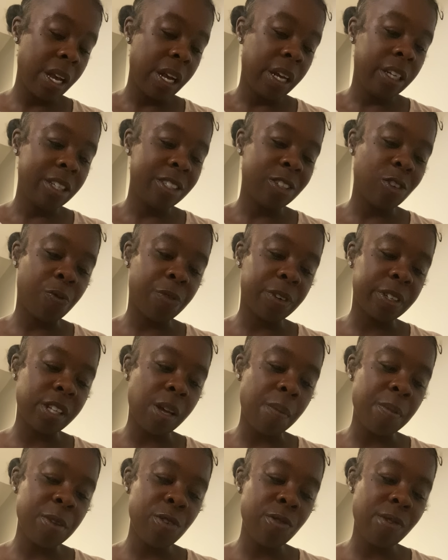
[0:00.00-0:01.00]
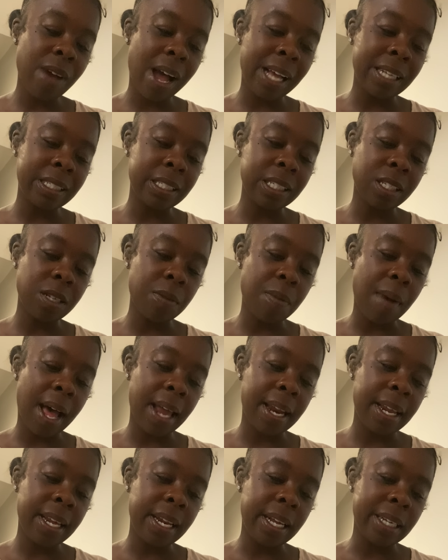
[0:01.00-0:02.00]
So for some of you guys, it's
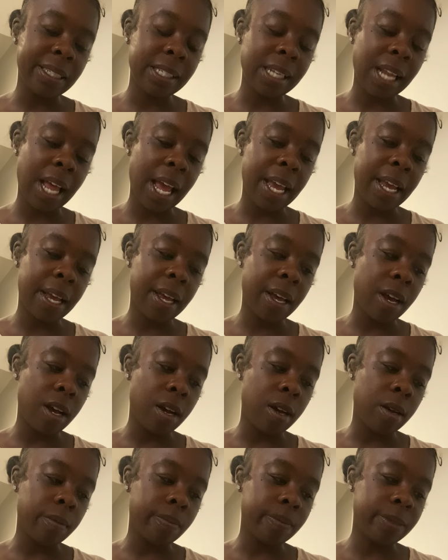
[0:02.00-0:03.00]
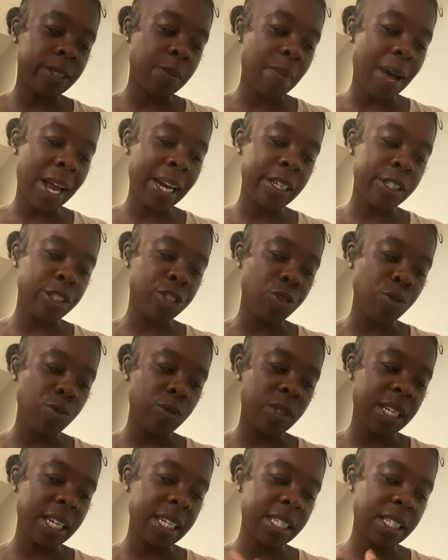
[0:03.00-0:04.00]
somebody that's like, um, somebody's
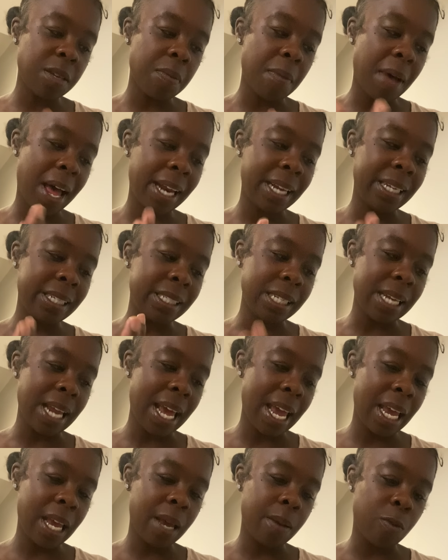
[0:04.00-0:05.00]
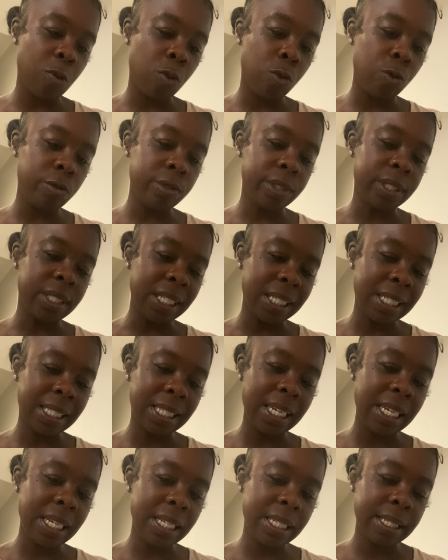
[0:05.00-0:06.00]
using somebody's name who's
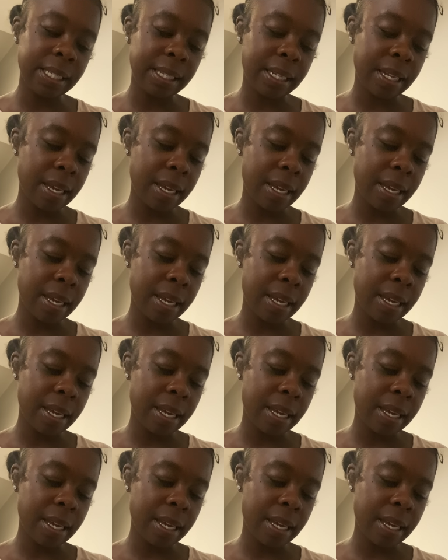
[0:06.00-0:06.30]
deceased